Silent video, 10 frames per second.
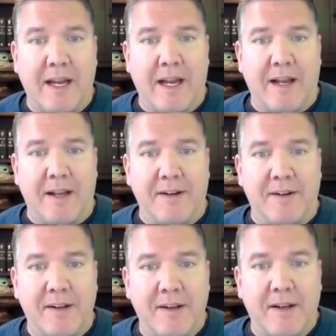
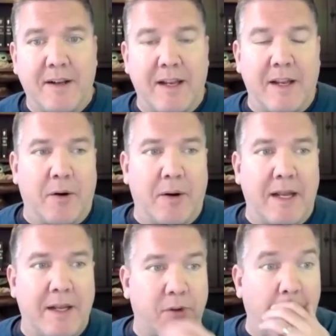and uh, you know, and,
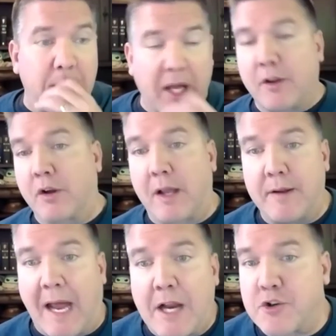and so I'm like, look, uh,
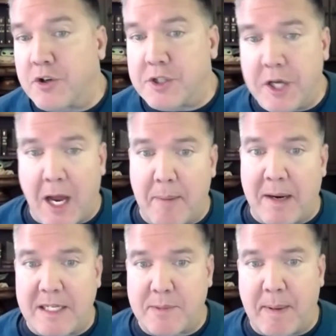Azure's not
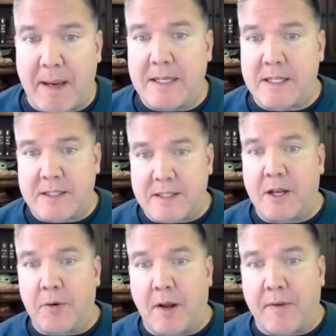my space. It's
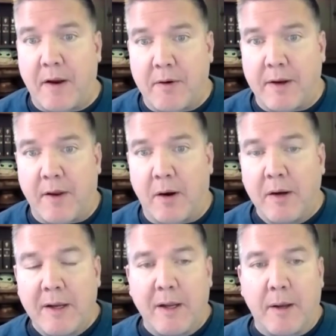you know not area there.
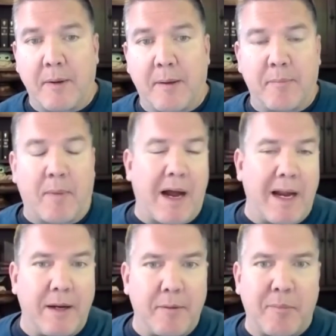
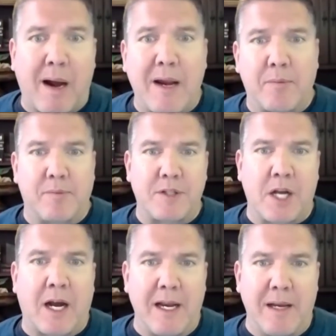My my
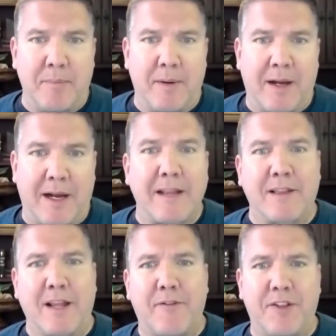time, uh, I
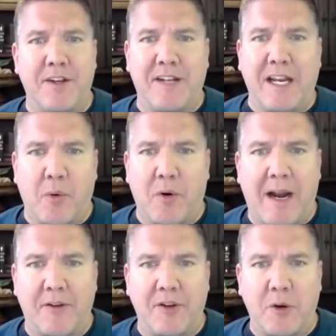left the data
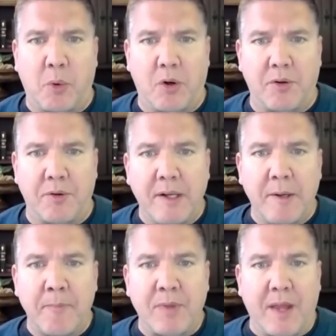warehousing world
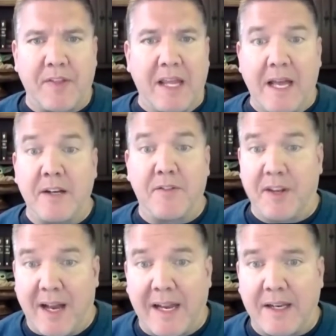at the end of the
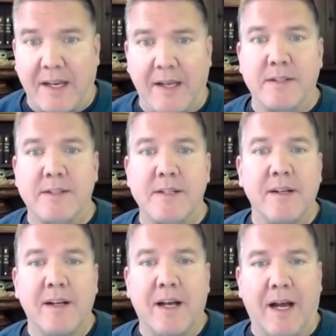90s.
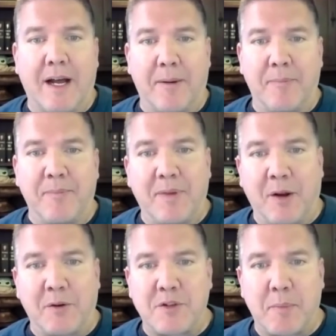Um, you
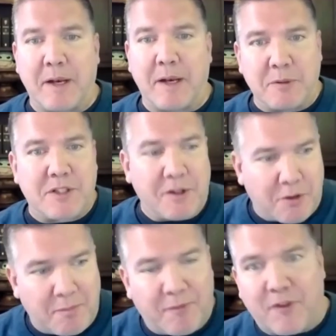know, so but it was
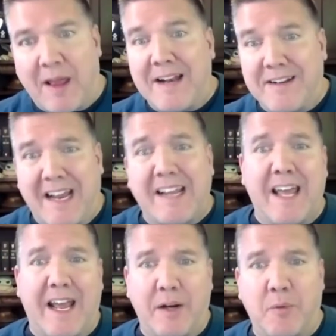for that
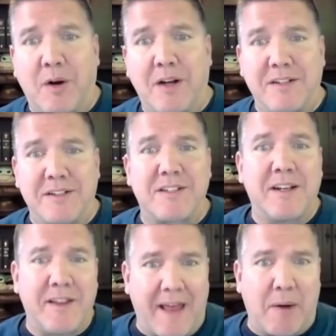decade was
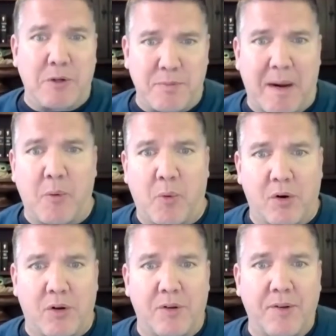that was my
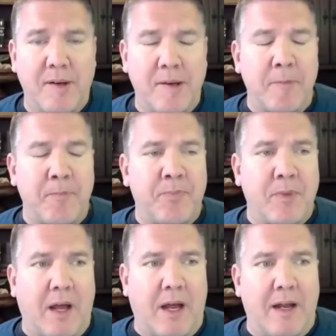world.
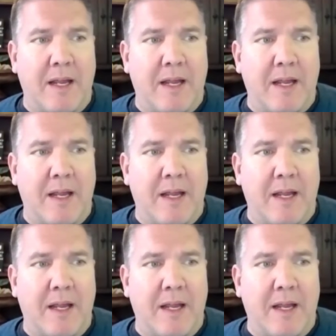Uh,